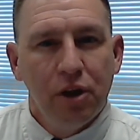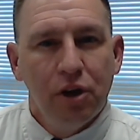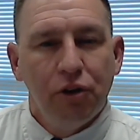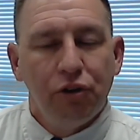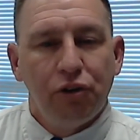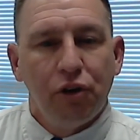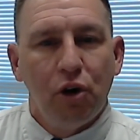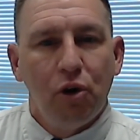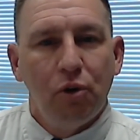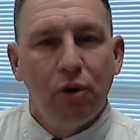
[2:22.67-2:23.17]

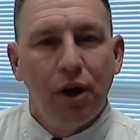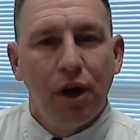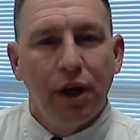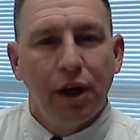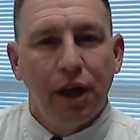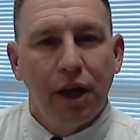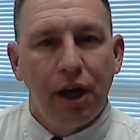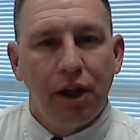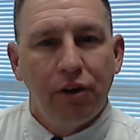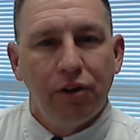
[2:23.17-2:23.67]
So
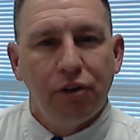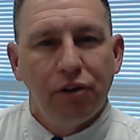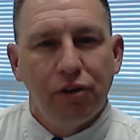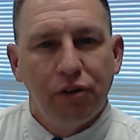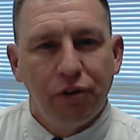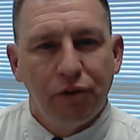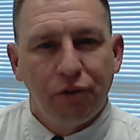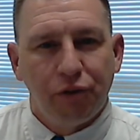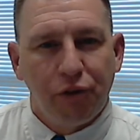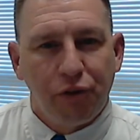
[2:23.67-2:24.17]
again,
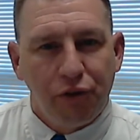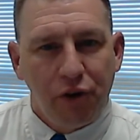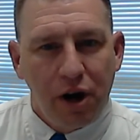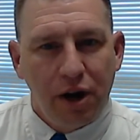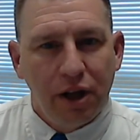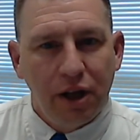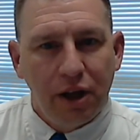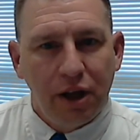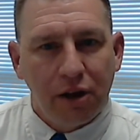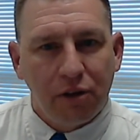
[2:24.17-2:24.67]
for
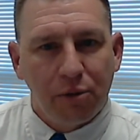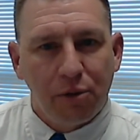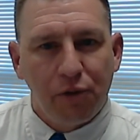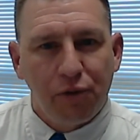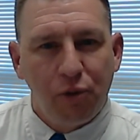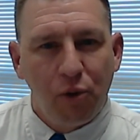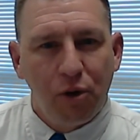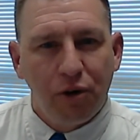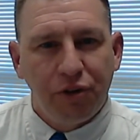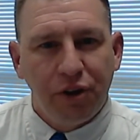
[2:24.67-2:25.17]
Friday, October
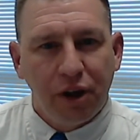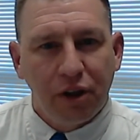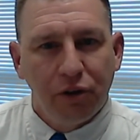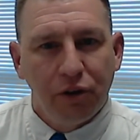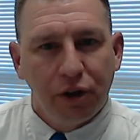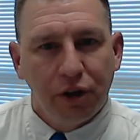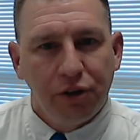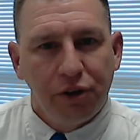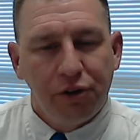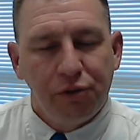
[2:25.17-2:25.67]
4th, take a
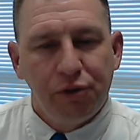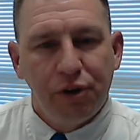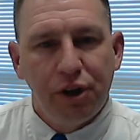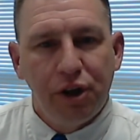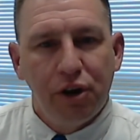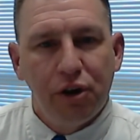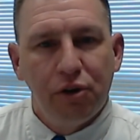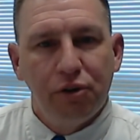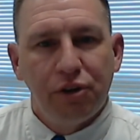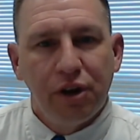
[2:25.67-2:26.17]
look at these
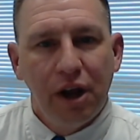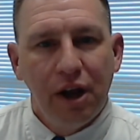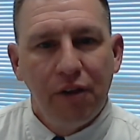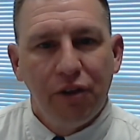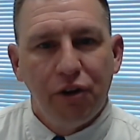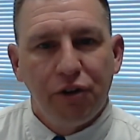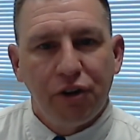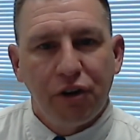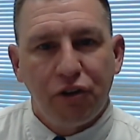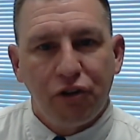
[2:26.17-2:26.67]
videos.
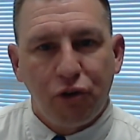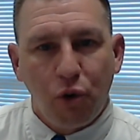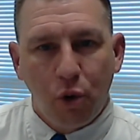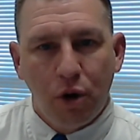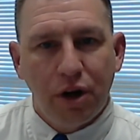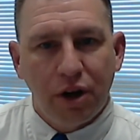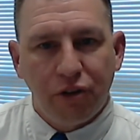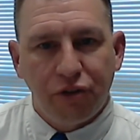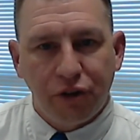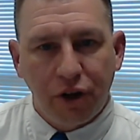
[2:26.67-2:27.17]
There's a
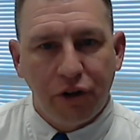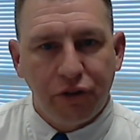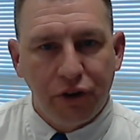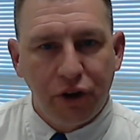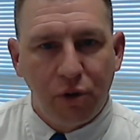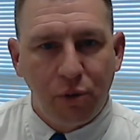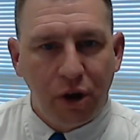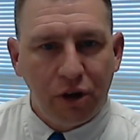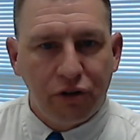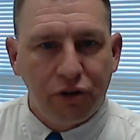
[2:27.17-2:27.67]
short
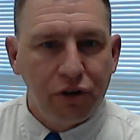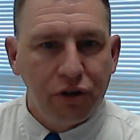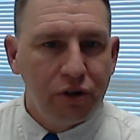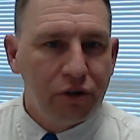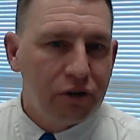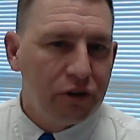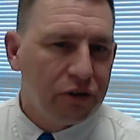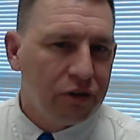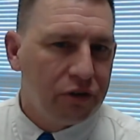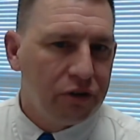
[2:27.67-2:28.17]
discussion
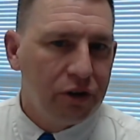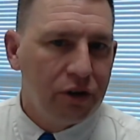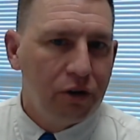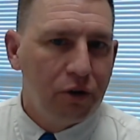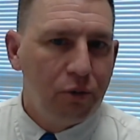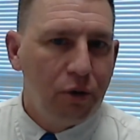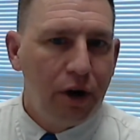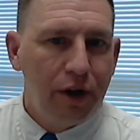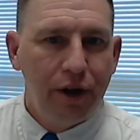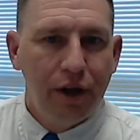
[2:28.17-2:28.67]
question, just a
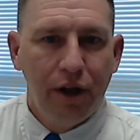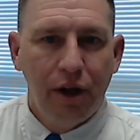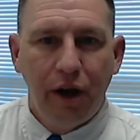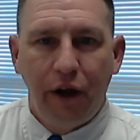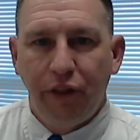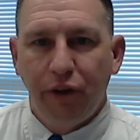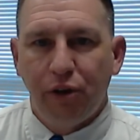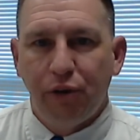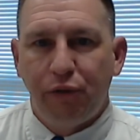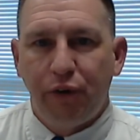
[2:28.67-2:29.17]
single one.
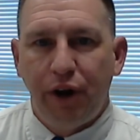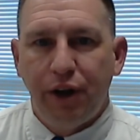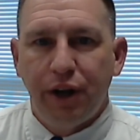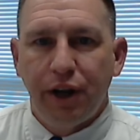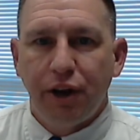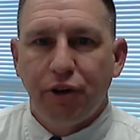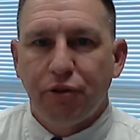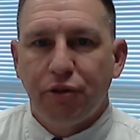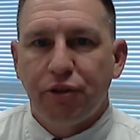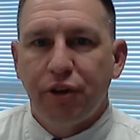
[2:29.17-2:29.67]
I think you'll find
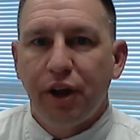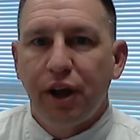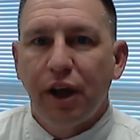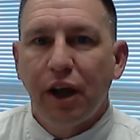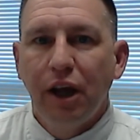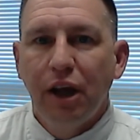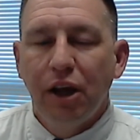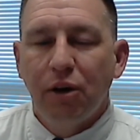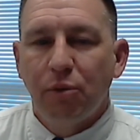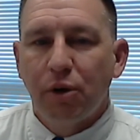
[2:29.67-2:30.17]
it
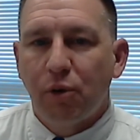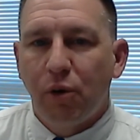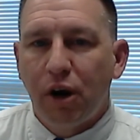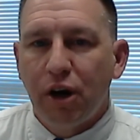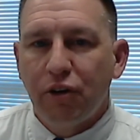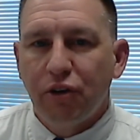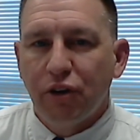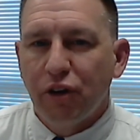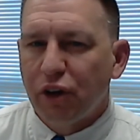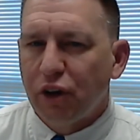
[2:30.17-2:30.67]
interesting.
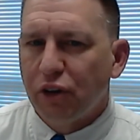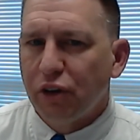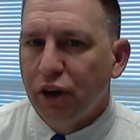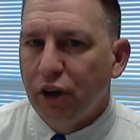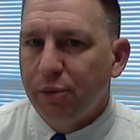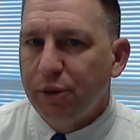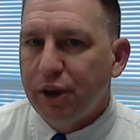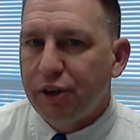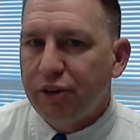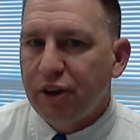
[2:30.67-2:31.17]
Requires you to look a
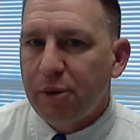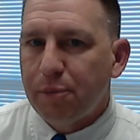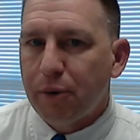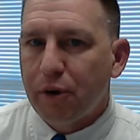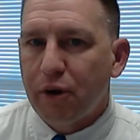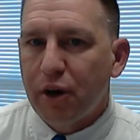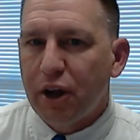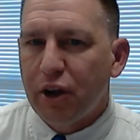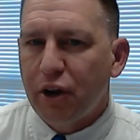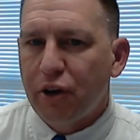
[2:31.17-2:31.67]
little bit
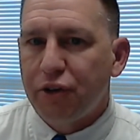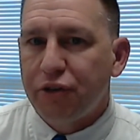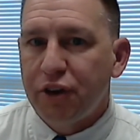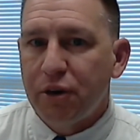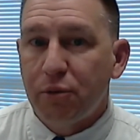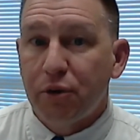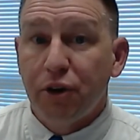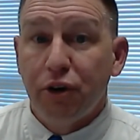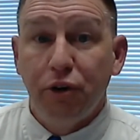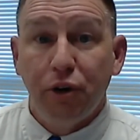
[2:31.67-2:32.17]
deeper and
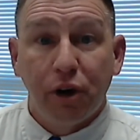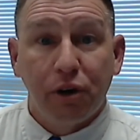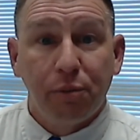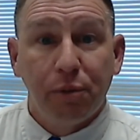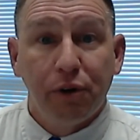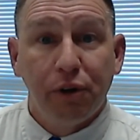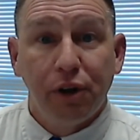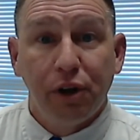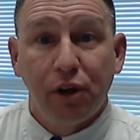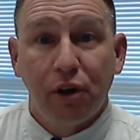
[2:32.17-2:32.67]
understand where the New York
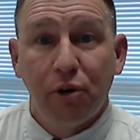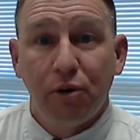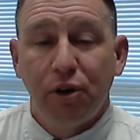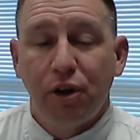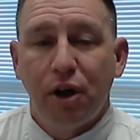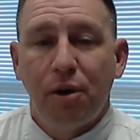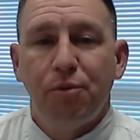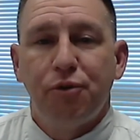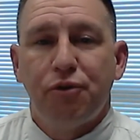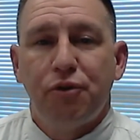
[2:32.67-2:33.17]
Building
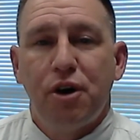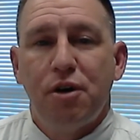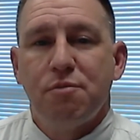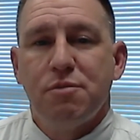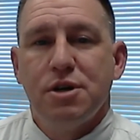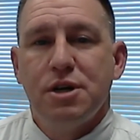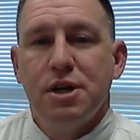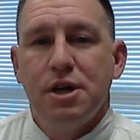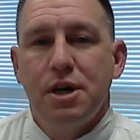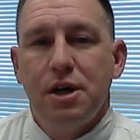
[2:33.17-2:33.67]
Code comes
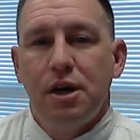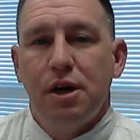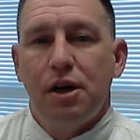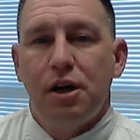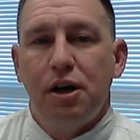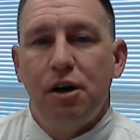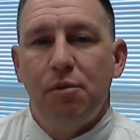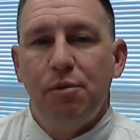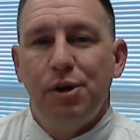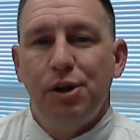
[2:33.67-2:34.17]
from,
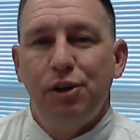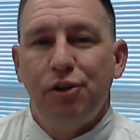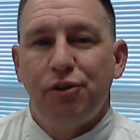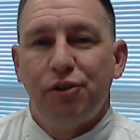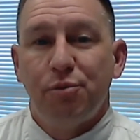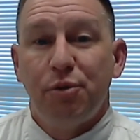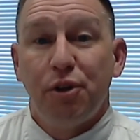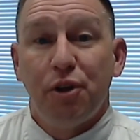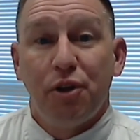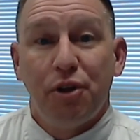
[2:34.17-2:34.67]

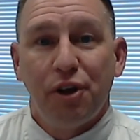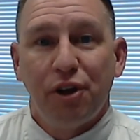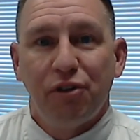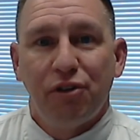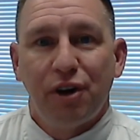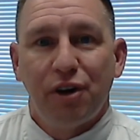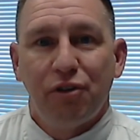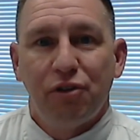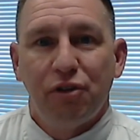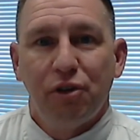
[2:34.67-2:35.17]
and some other things
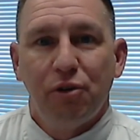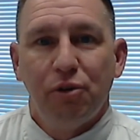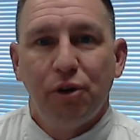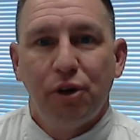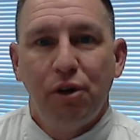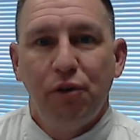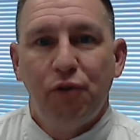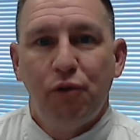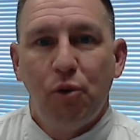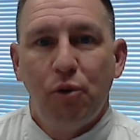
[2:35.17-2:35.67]
there. So
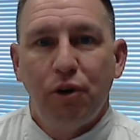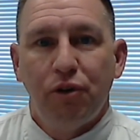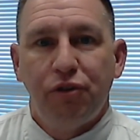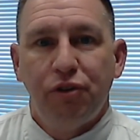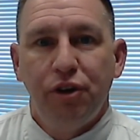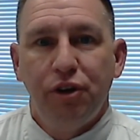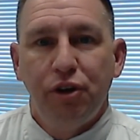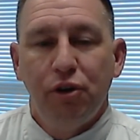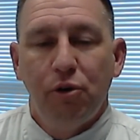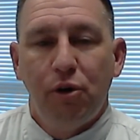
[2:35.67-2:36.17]
looking forward to
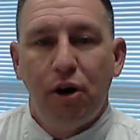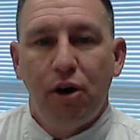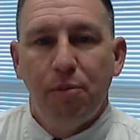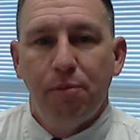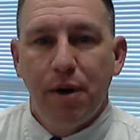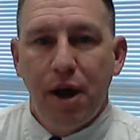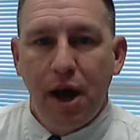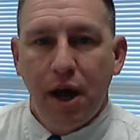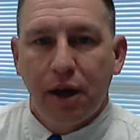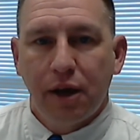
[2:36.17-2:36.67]
seeing you all
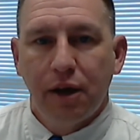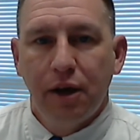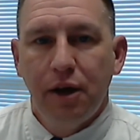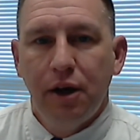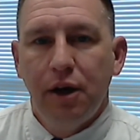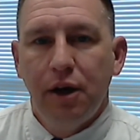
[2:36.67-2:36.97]
back